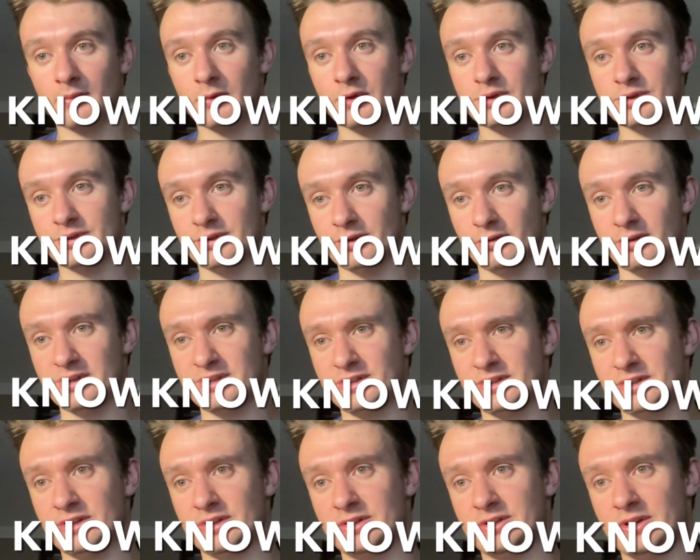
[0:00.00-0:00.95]
So this
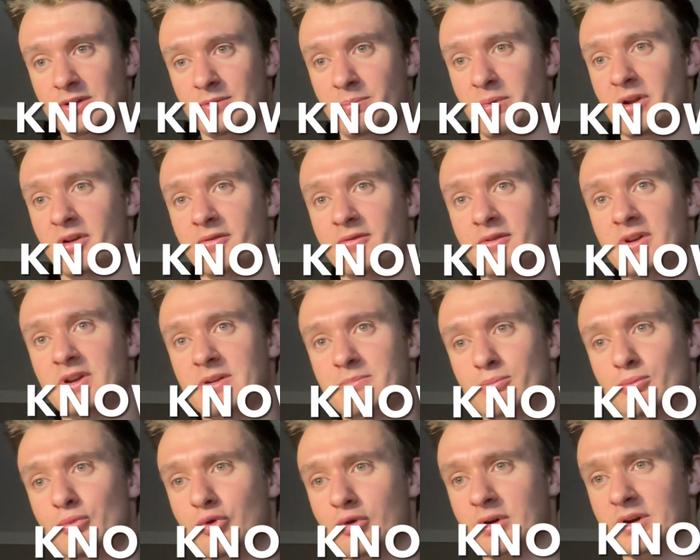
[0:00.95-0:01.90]
is a bit of a
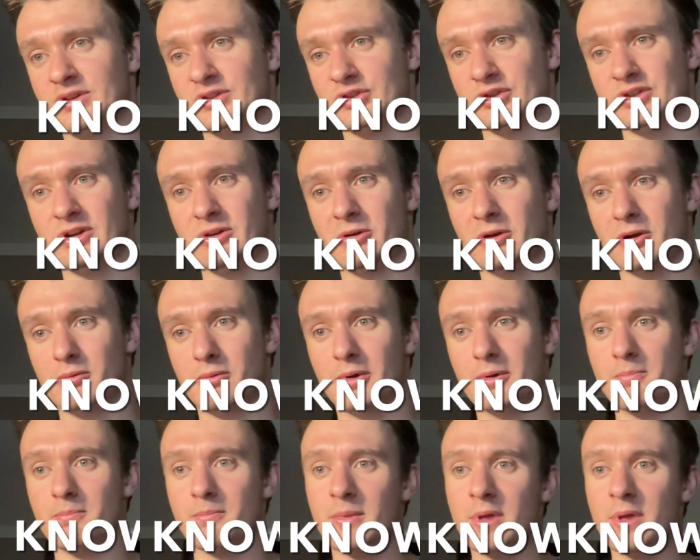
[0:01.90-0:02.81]
more esoteric one.